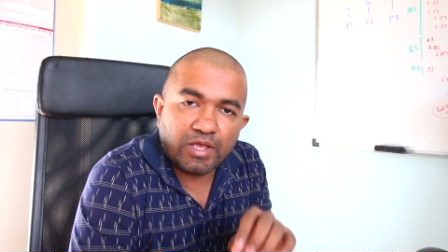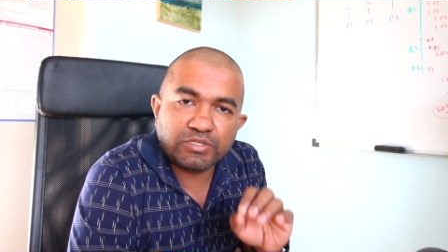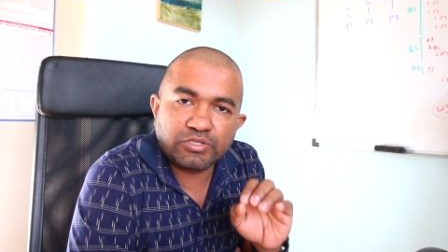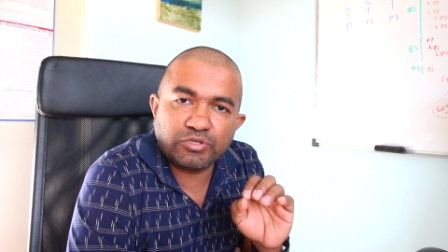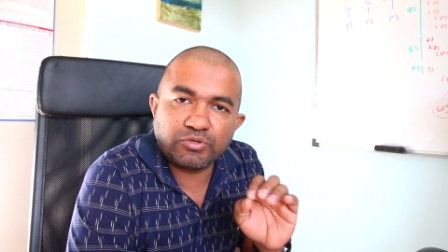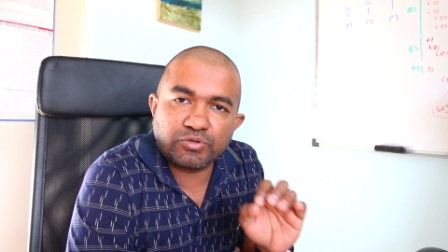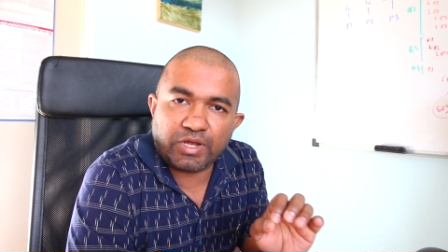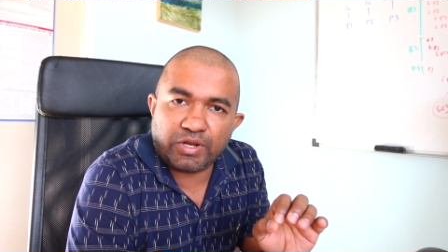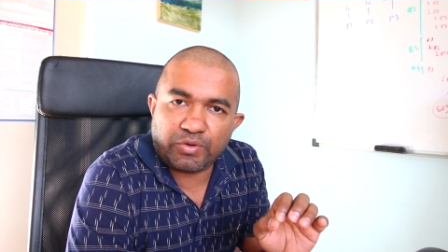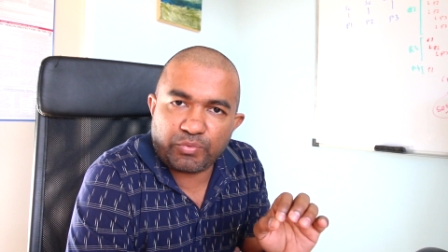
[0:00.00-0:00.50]

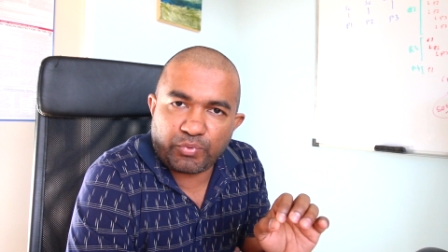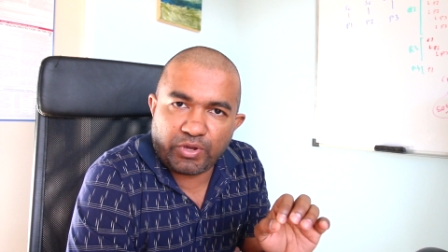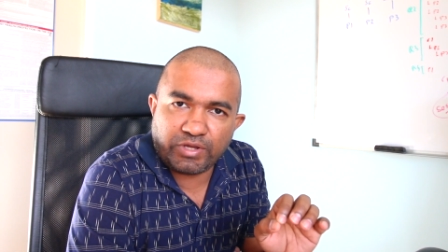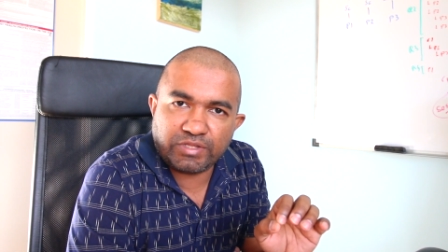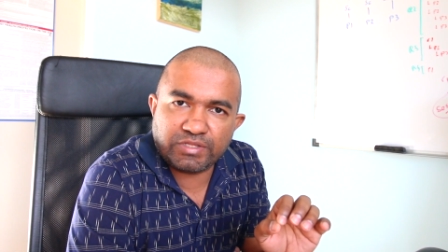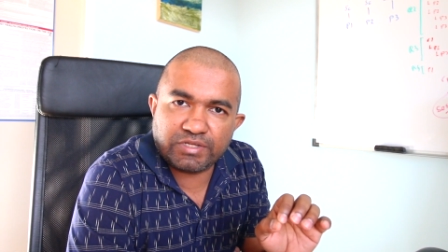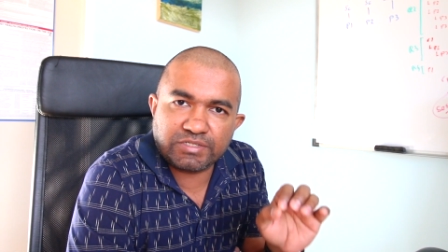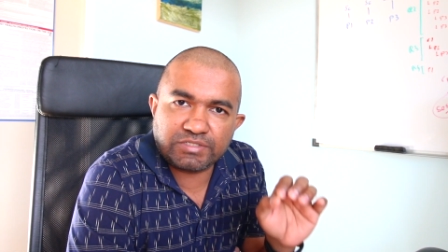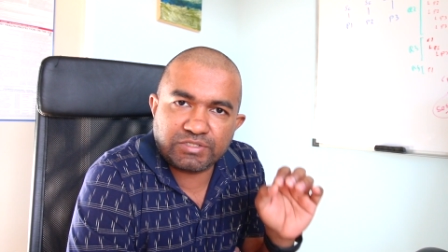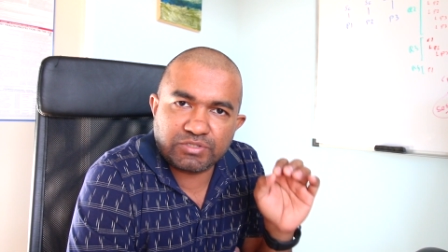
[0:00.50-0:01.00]
so you can try
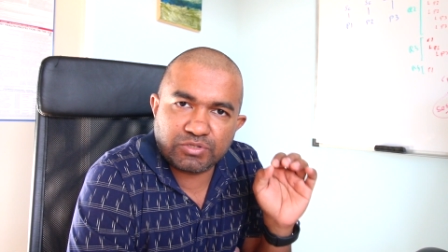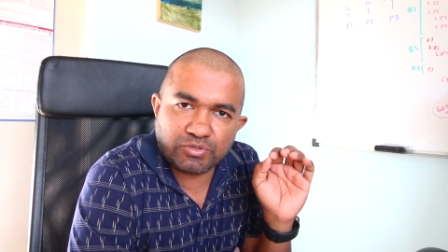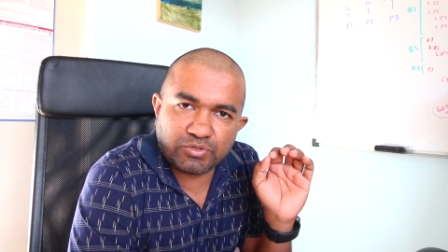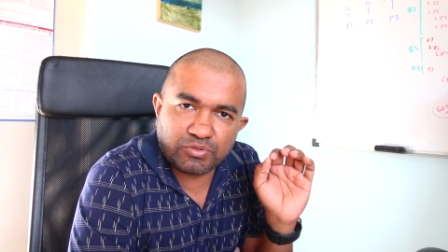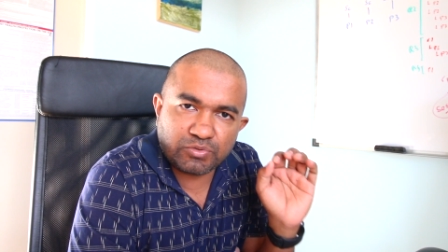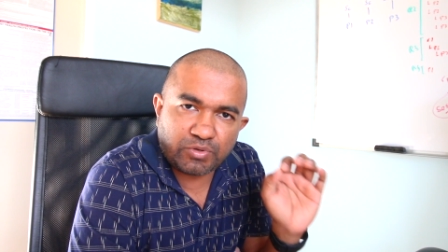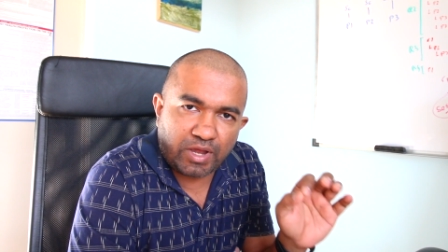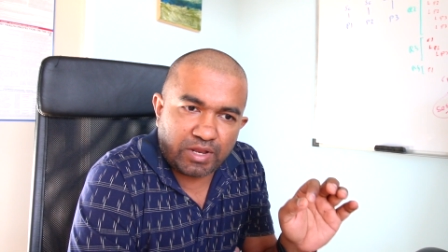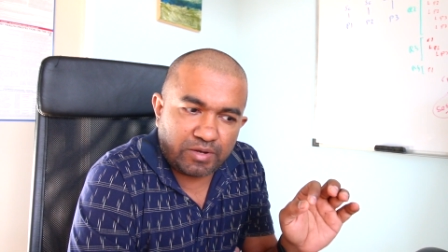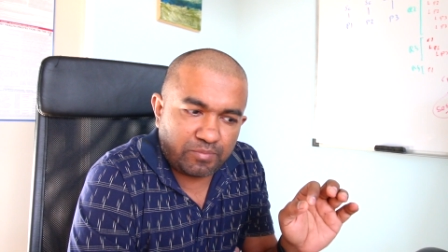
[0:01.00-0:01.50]
this so
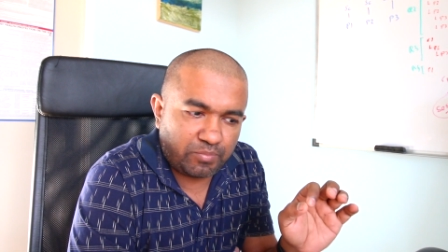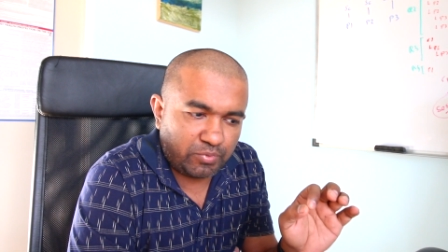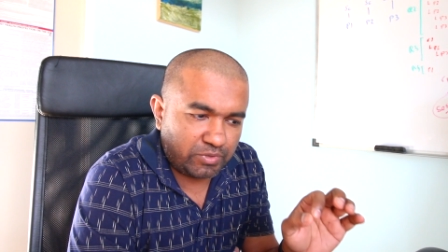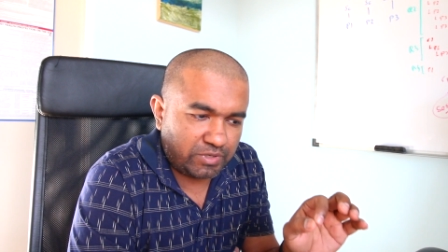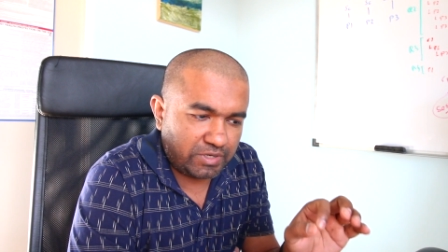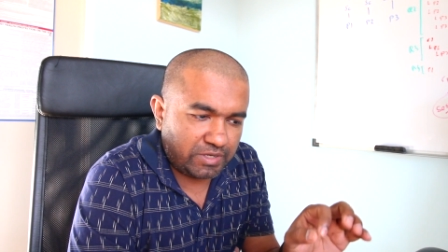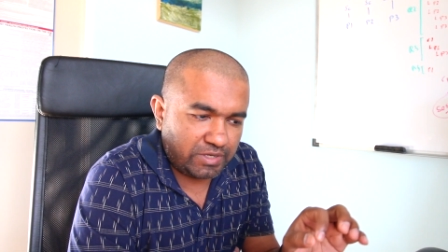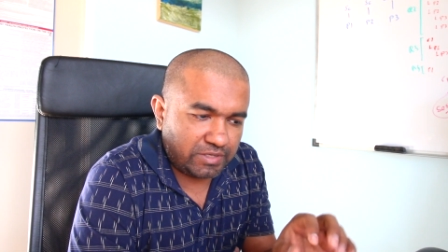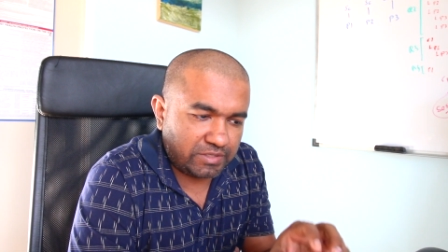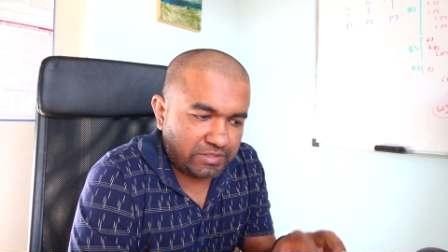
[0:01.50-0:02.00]
you can
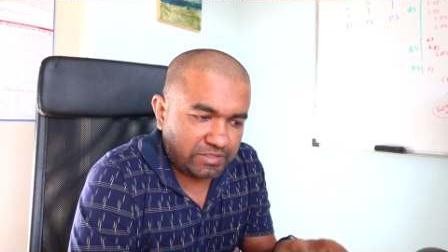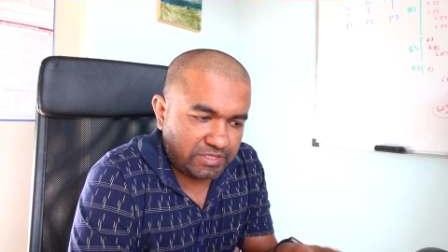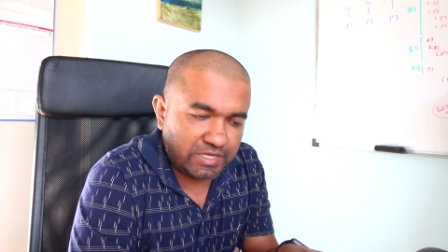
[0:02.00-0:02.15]
put a uh,